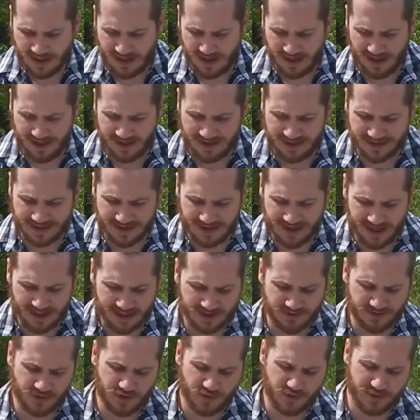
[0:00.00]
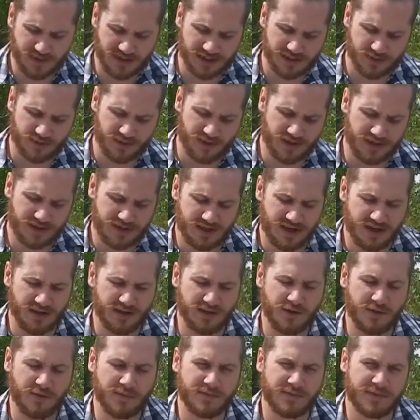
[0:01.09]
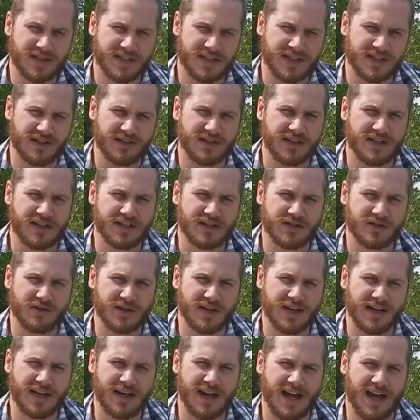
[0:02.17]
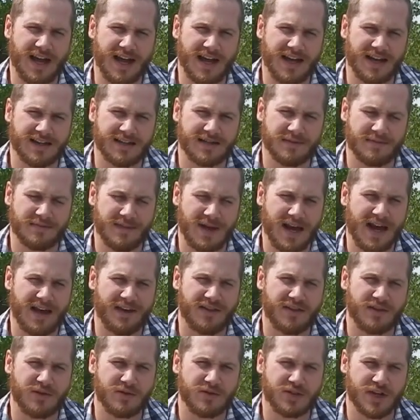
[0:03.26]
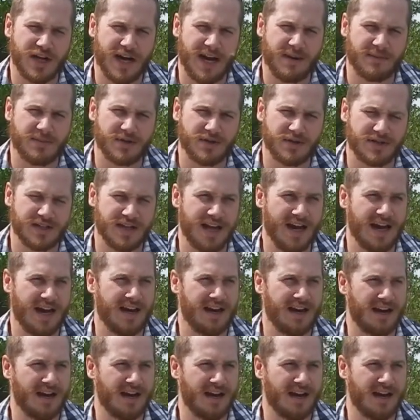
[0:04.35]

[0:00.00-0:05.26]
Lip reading: In this next few weeks, we're going to start a little series looking at Matthew chapter 10,